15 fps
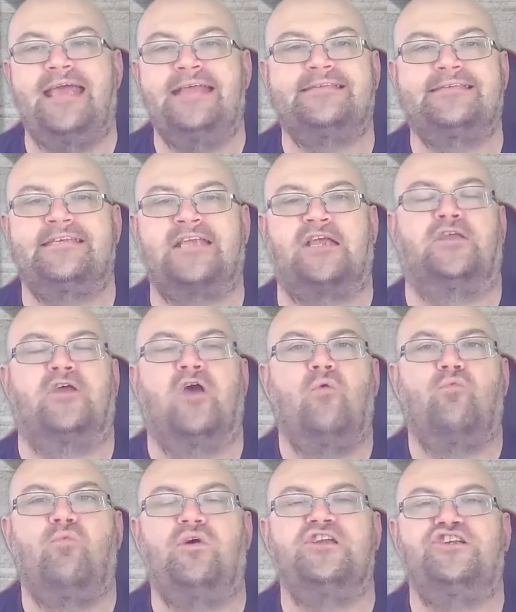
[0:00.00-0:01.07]
incident,
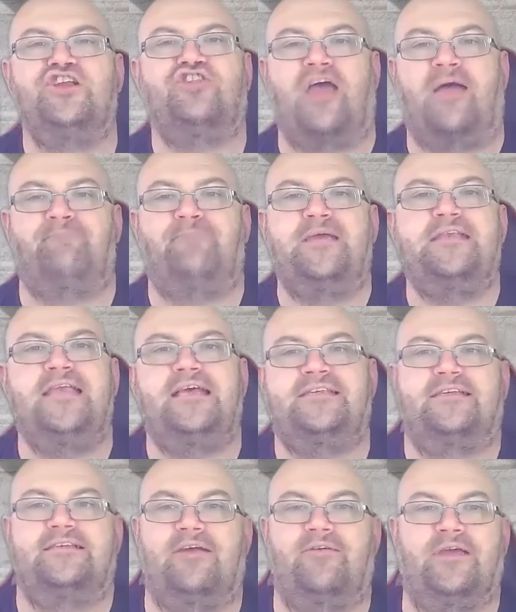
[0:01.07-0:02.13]
why should that be
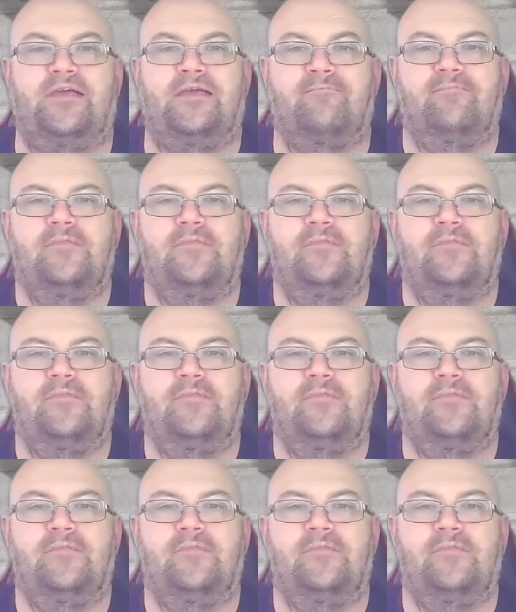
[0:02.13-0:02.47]
necessary?